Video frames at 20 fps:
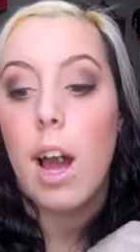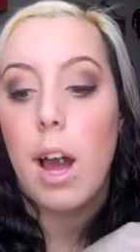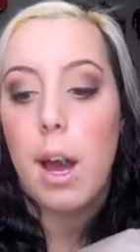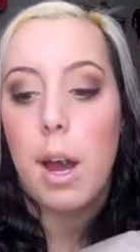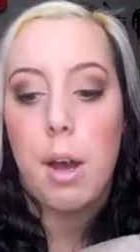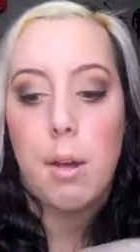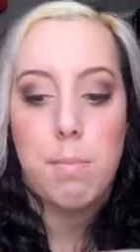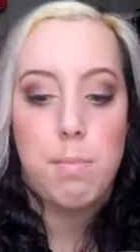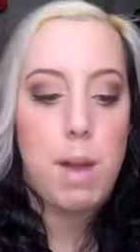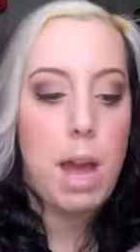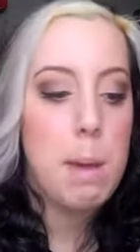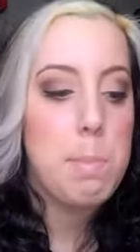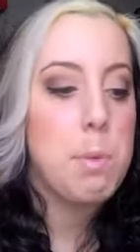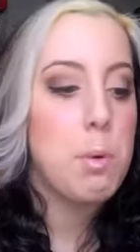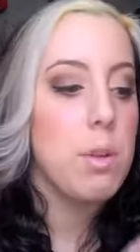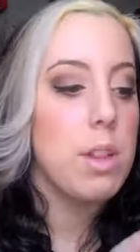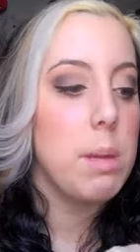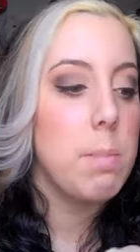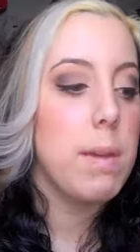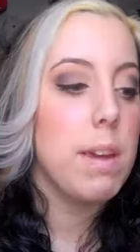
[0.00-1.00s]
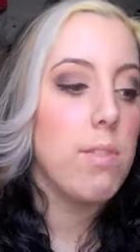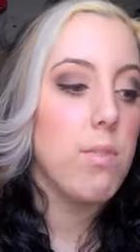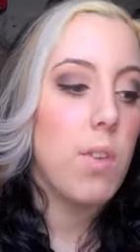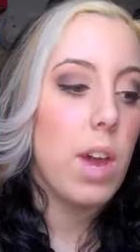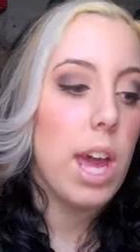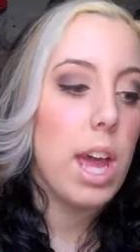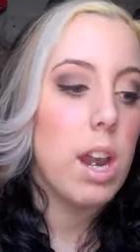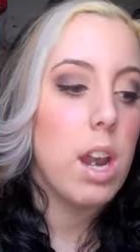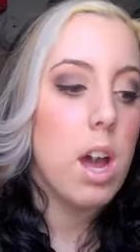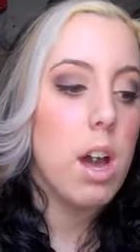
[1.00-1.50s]
Um, I'm a really big
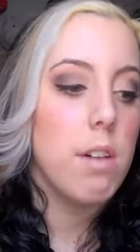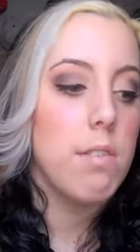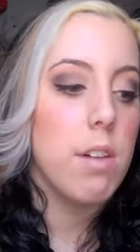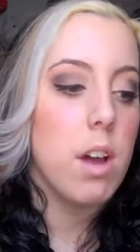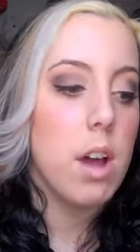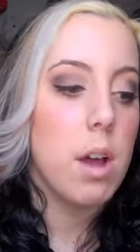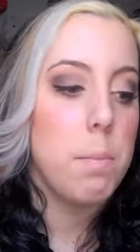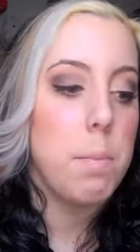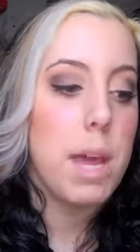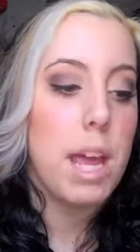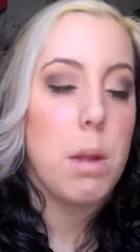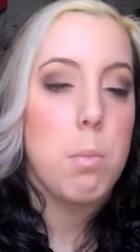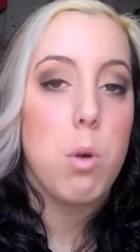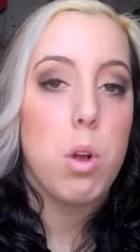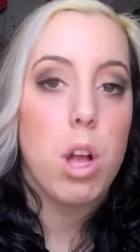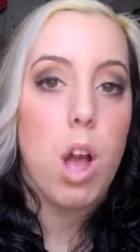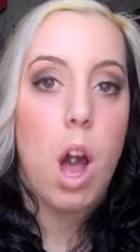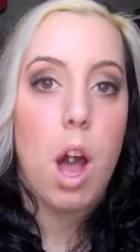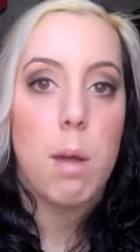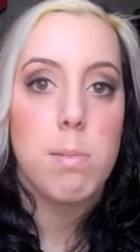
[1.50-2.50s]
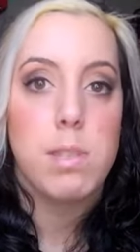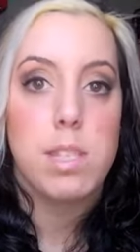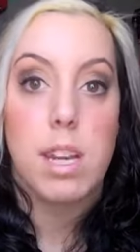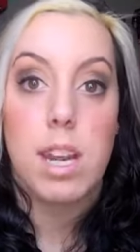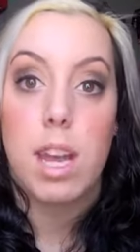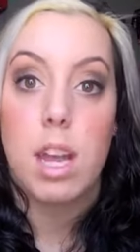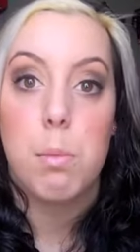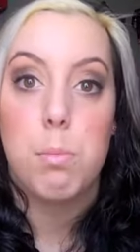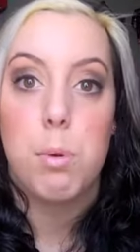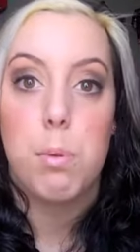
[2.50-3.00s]
fan of um, Animal Cops
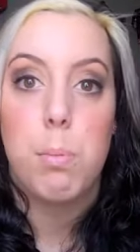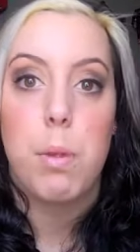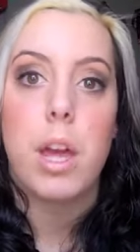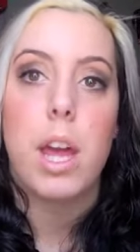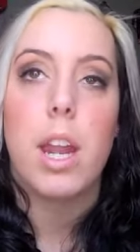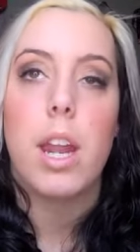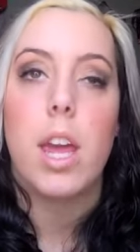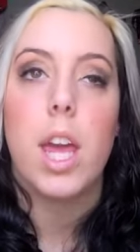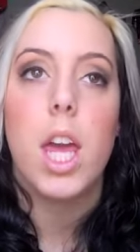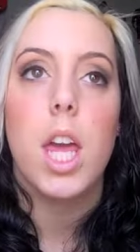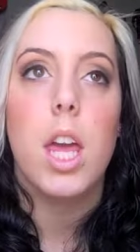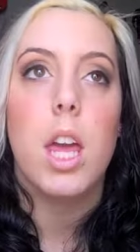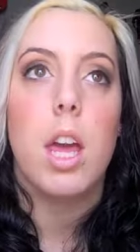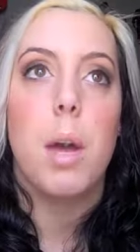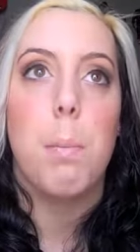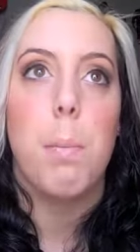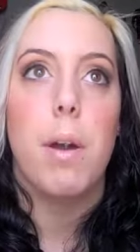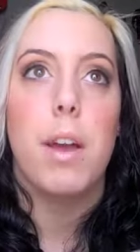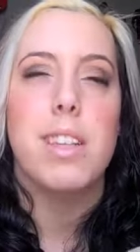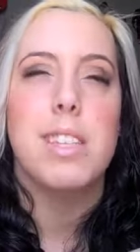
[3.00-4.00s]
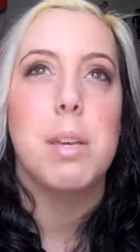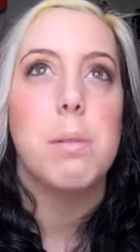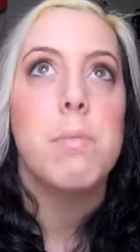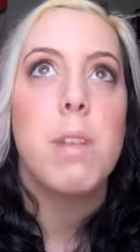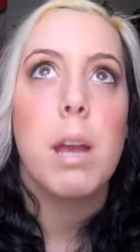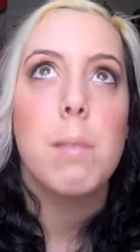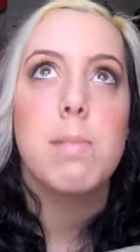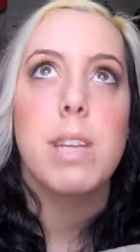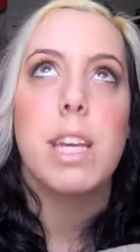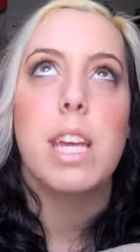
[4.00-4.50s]
on Animal Planet, but
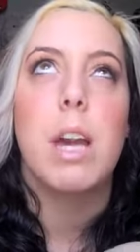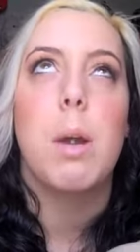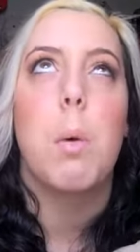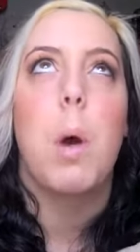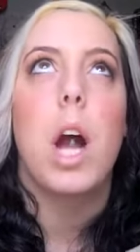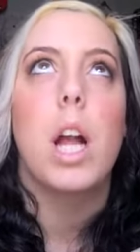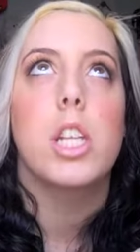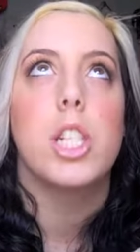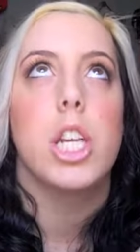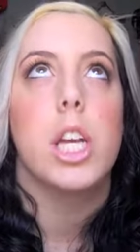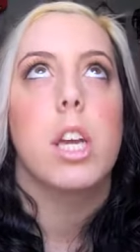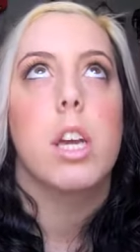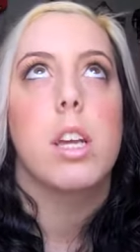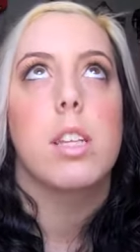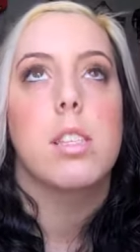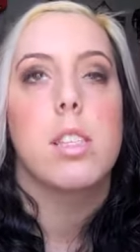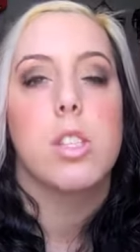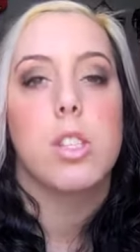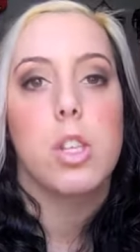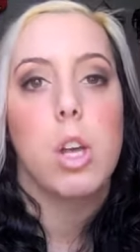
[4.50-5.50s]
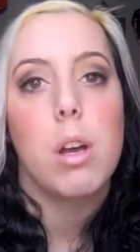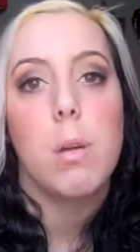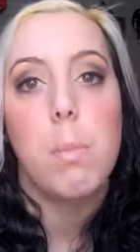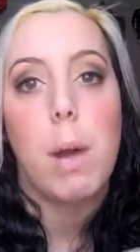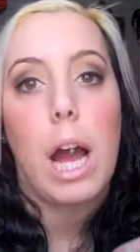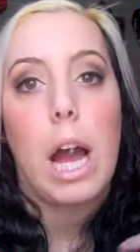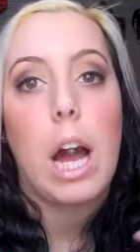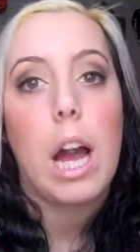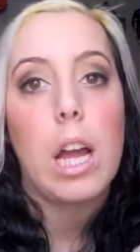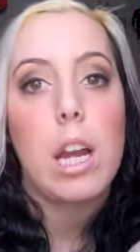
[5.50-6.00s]
sometimes I can't watch it because it's so
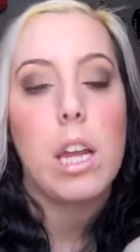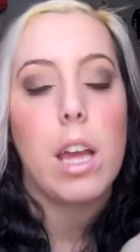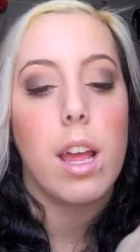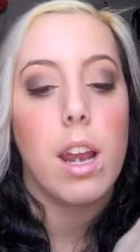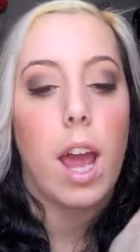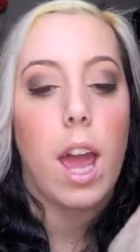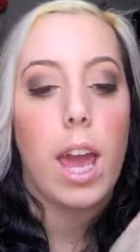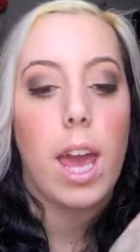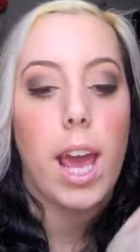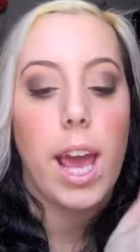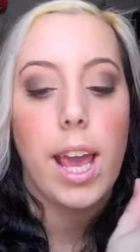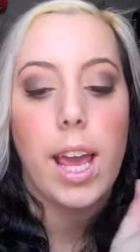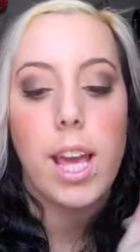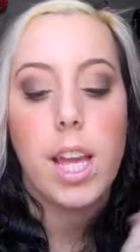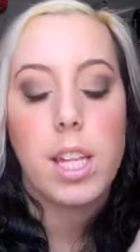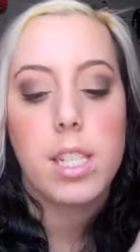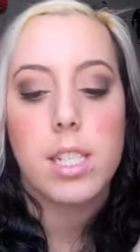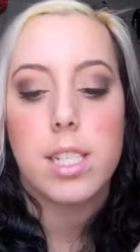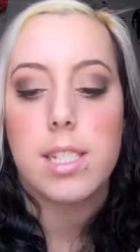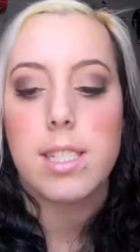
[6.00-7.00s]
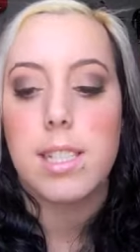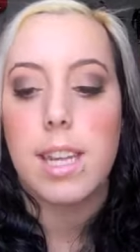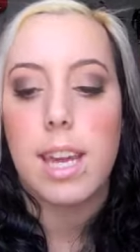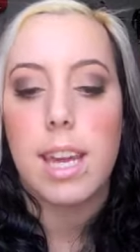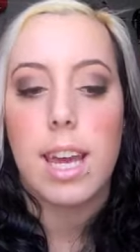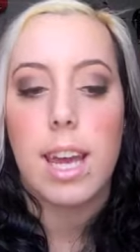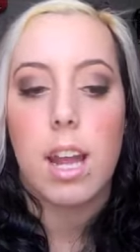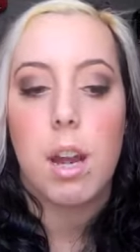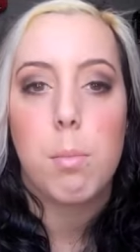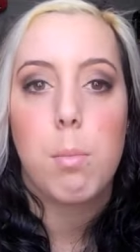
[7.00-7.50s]
bad, and I hate just
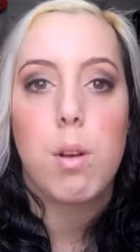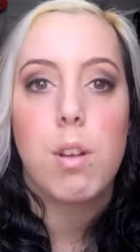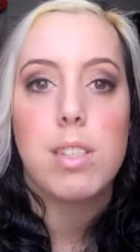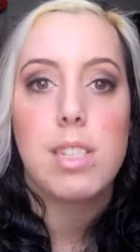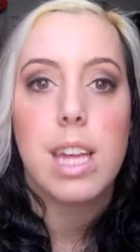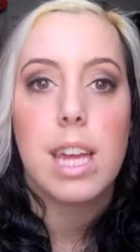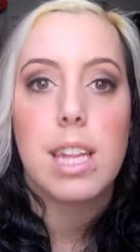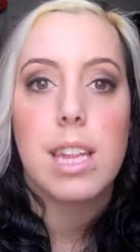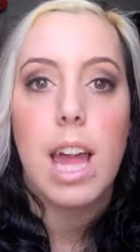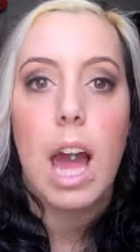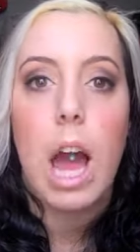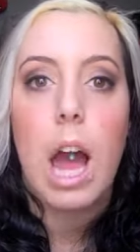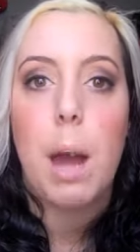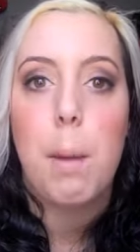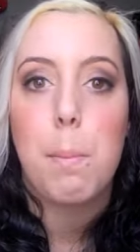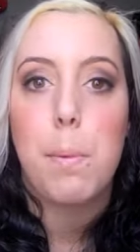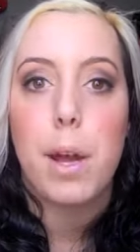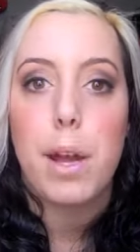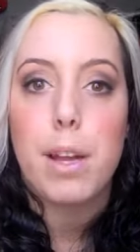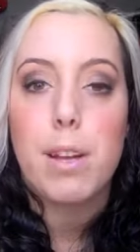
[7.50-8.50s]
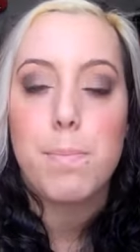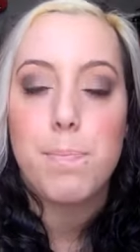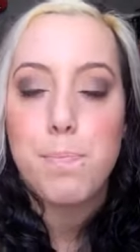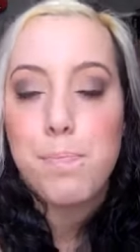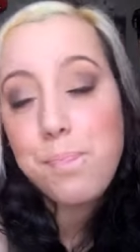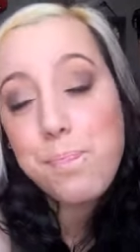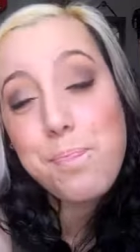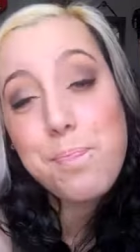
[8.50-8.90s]
seeing animals like that, but